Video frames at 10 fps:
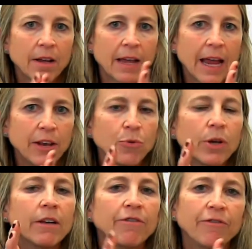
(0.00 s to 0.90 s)
And you
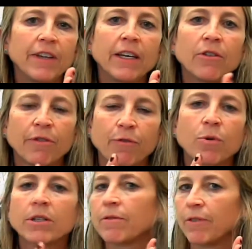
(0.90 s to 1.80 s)
can feel the
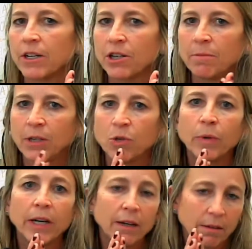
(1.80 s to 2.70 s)
force of friction
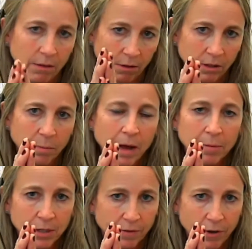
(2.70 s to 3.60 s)
between the
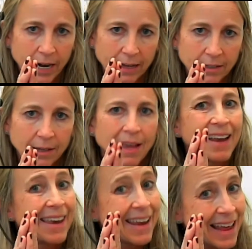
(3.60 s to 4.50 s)
palms of your hands.
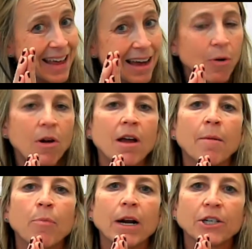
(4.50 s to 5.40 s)
Now,
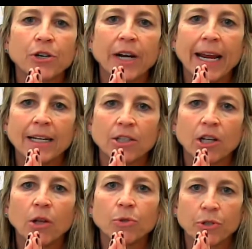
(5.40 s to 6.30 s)
press your hands
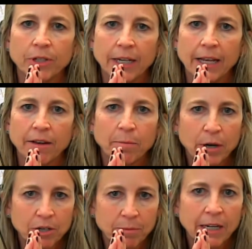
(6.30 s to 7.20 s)
closer together.
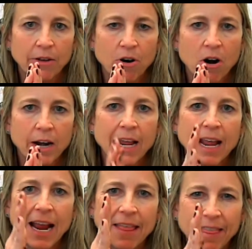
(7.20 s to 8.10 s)
Press them together hard,
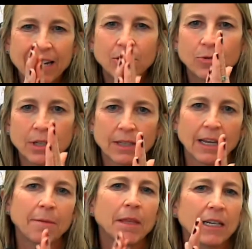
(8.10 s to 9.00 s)
and then do the
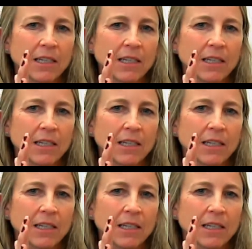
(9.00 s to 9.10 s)
same thing.